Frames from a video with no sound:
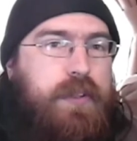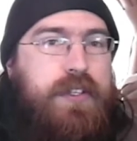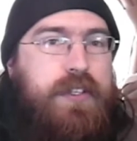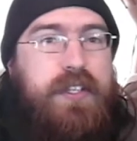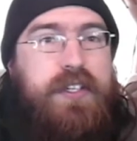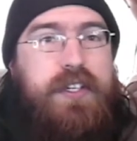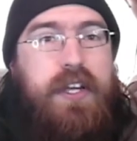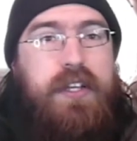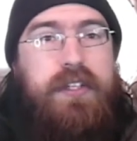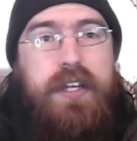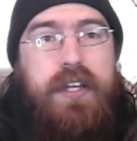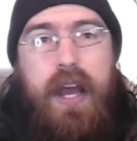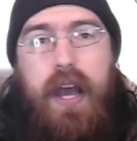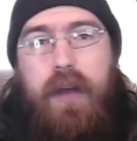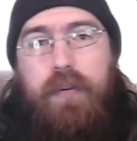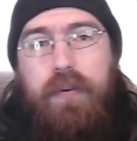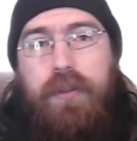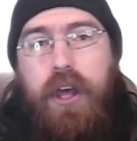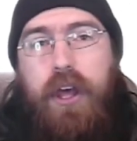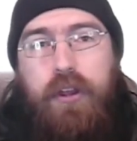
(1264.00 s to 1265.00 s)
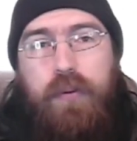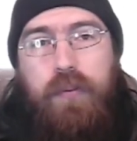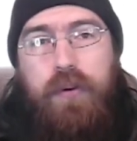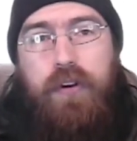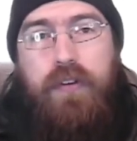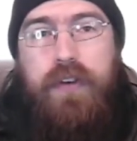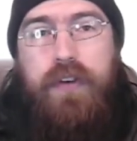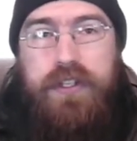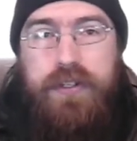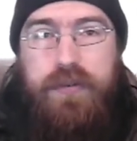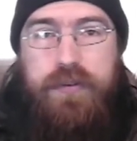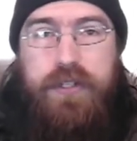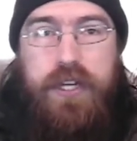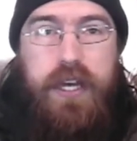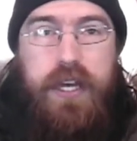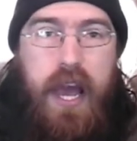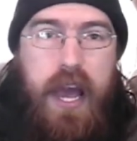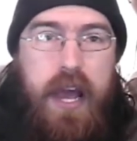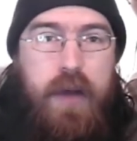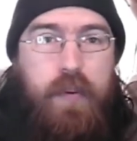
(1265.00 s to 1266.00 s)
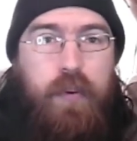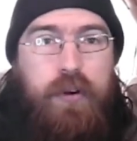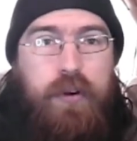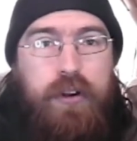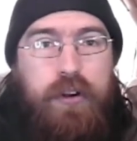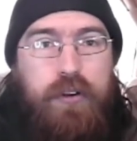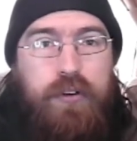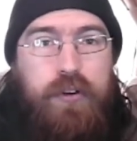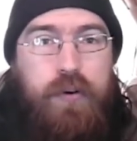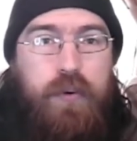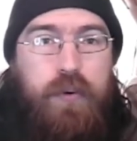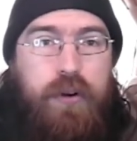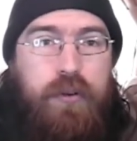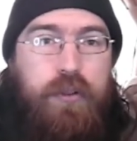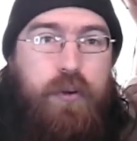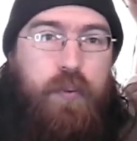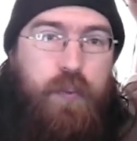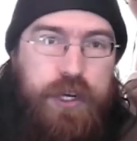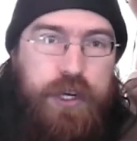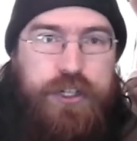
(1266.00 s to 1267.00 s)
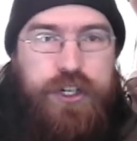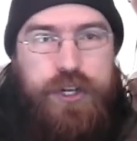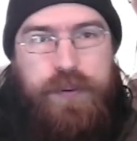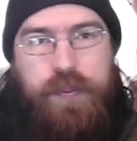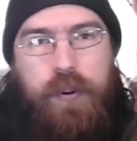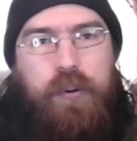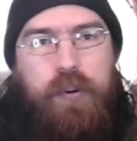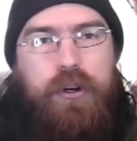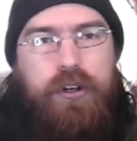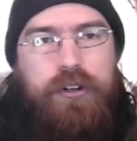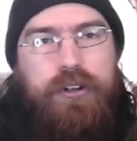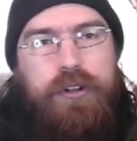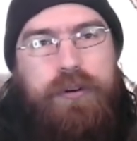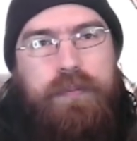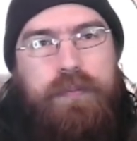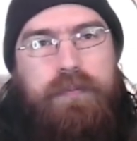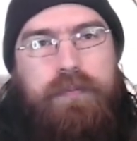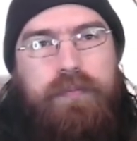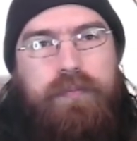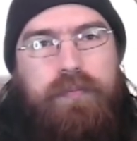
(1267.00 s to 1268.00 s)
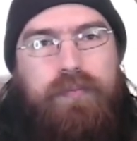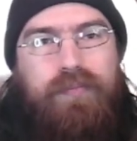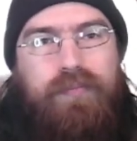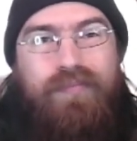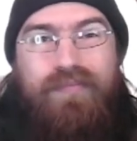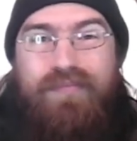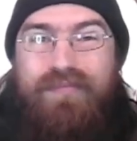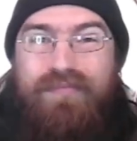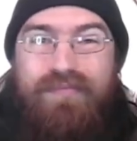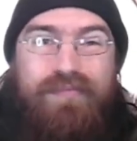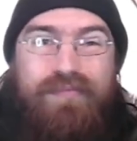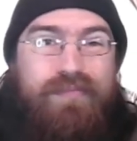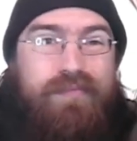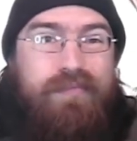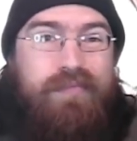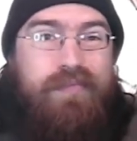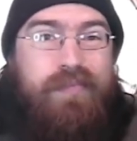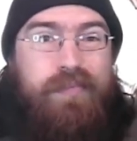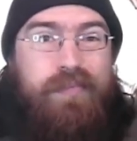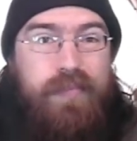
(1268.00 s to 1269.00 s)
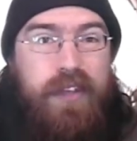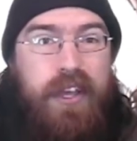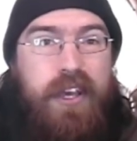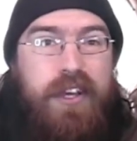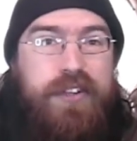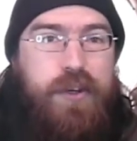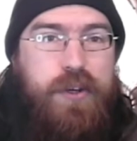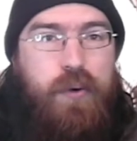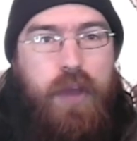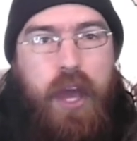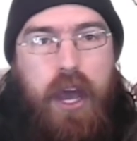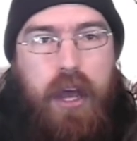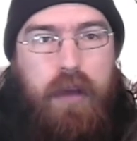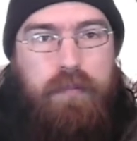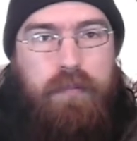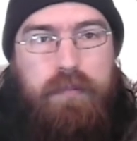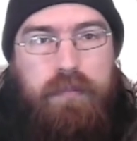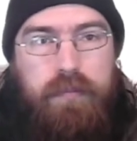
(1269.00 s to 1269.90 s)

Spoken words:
of the success they had with other movies, it was like, hey, we're gonna do one on the Ouija board. It's okay.